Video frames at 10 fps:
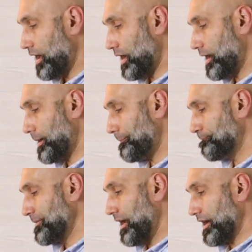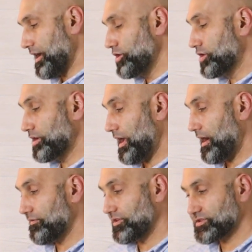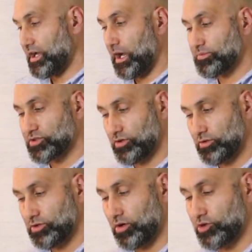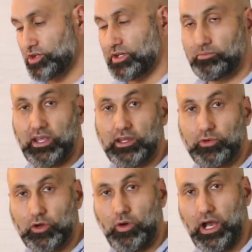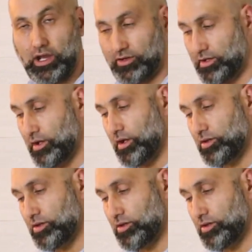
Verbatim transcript: Um, again, you can have this optional or you can make it required.